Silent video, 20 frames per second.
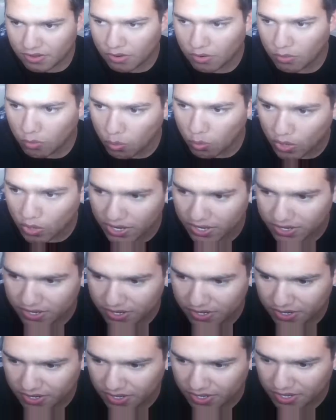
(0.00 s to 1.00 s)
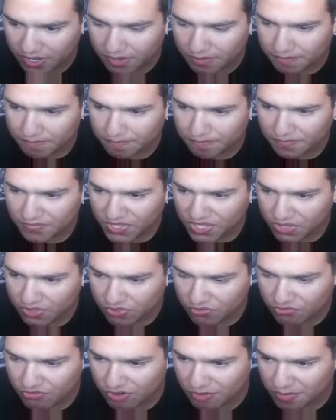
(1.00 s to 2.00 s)
what
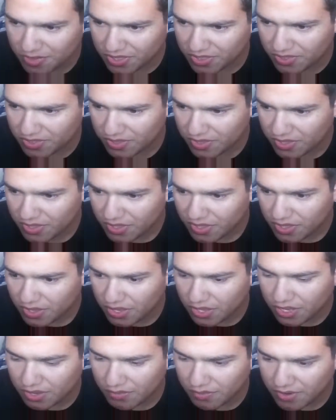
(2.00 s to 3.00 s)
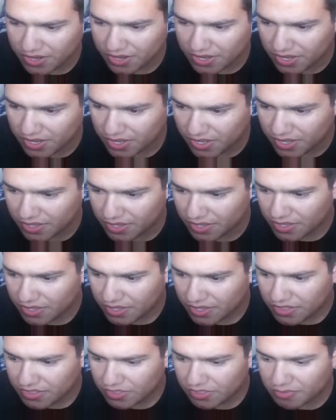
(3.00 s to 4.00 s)
streaming, what
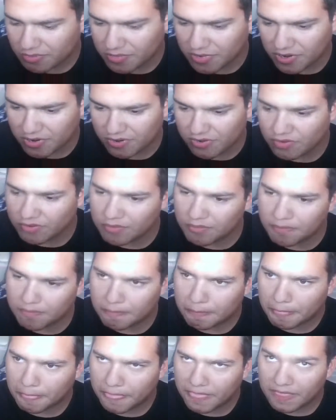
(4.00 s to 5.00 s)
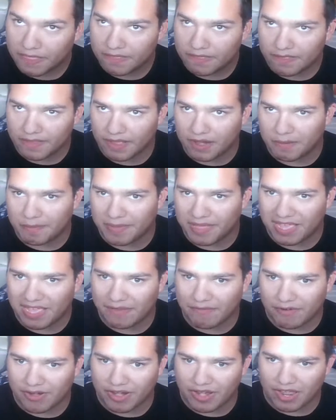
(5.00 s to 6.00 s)
smart home setup I
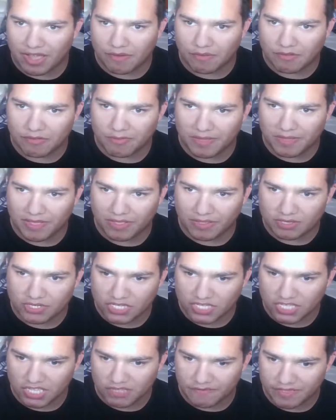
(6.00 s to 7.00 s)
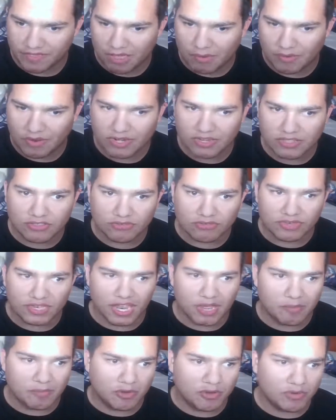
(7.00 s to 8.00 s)
have right now with my LG TV. I wanted to
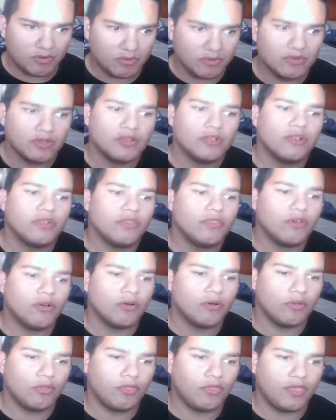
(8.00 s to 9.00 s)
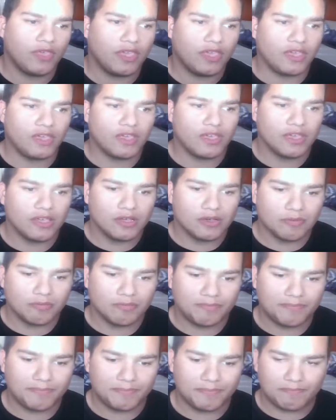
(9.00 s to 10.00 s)
demo the whole thing,
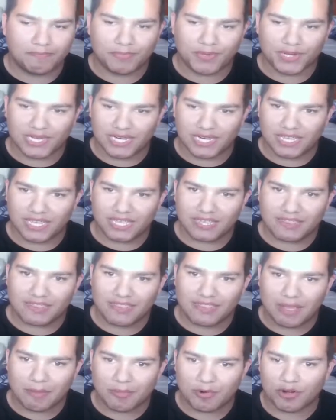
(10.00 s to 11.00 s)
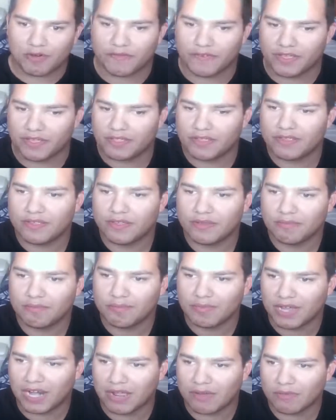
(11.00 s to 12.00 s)
but it's not perfect.
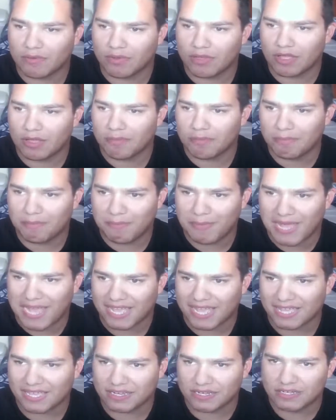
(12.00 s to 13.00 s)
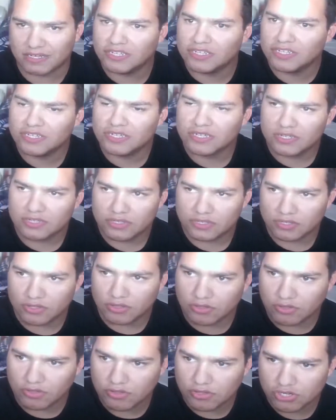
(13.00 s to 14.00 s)
But I will come back and
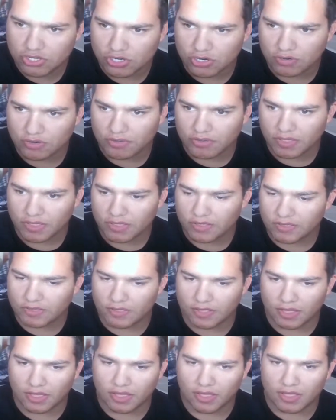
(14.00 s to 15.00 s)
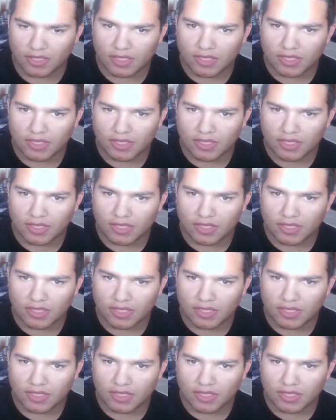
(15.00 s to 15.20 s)
show you this. I